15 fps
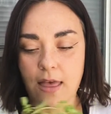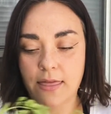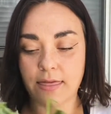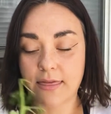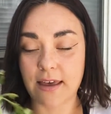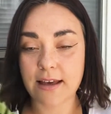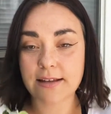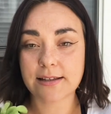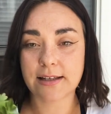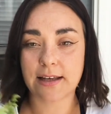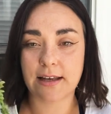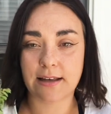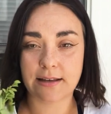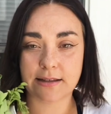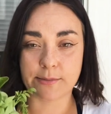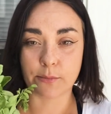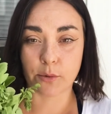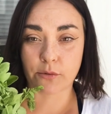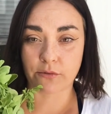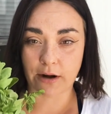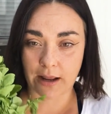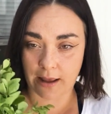This is
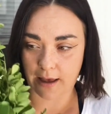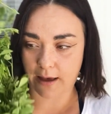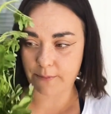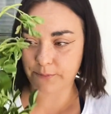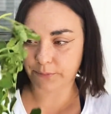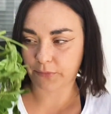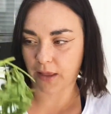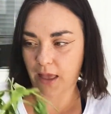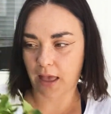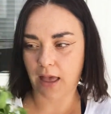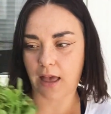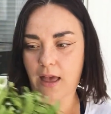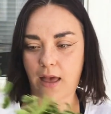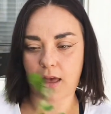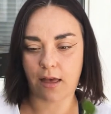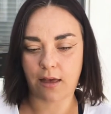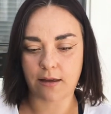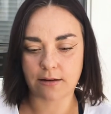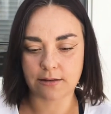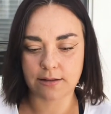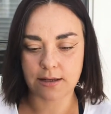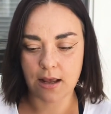moringa,
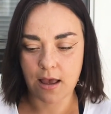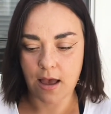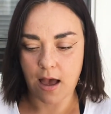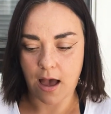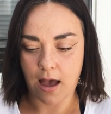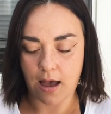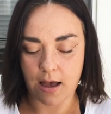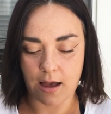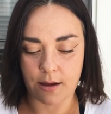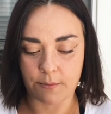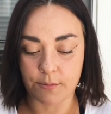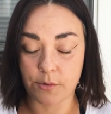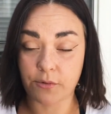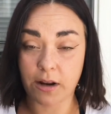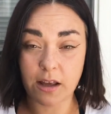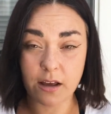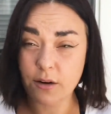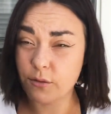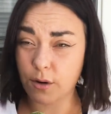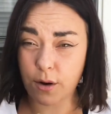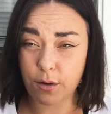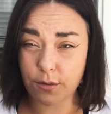and moringa
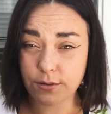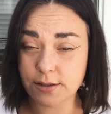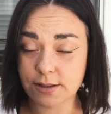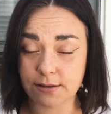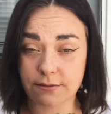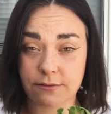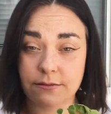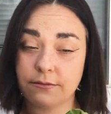grows